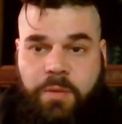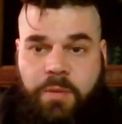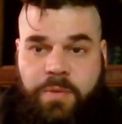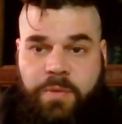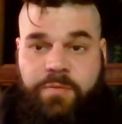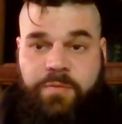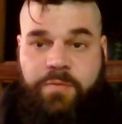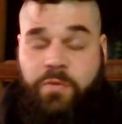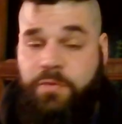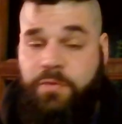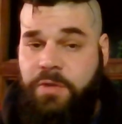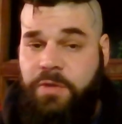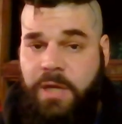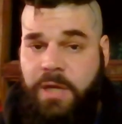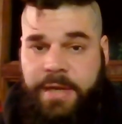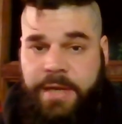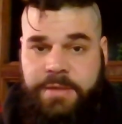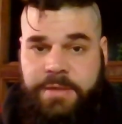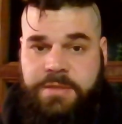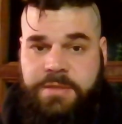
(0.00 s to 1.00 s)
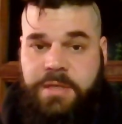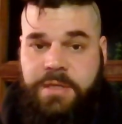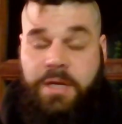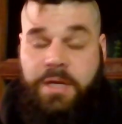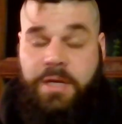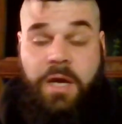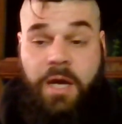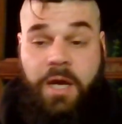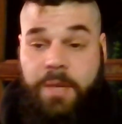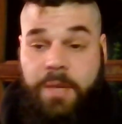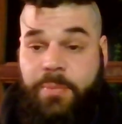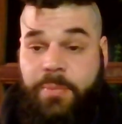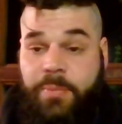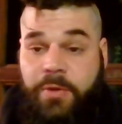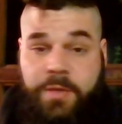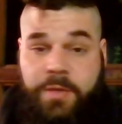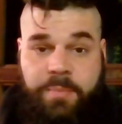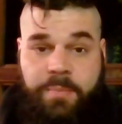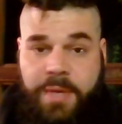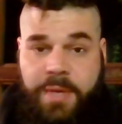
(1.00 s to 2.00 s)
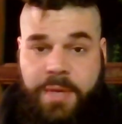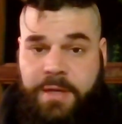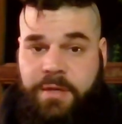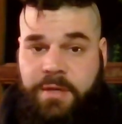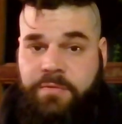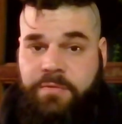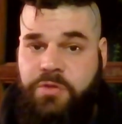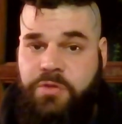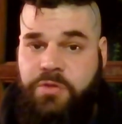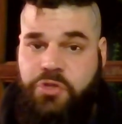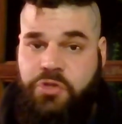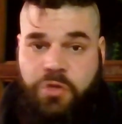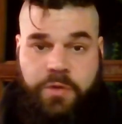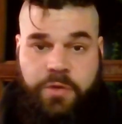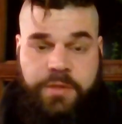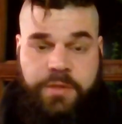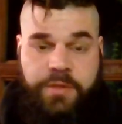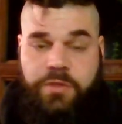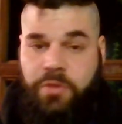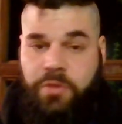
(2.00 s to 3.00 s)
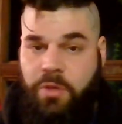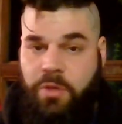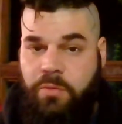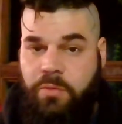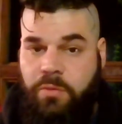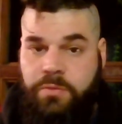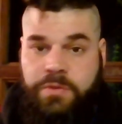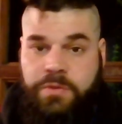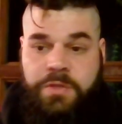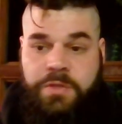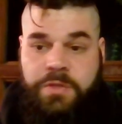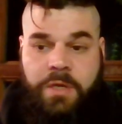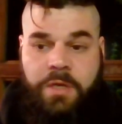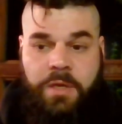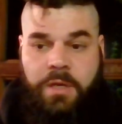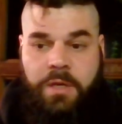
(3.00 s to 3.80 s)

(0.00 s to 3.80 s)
We've moved clients in hyper competitive insurance, loans,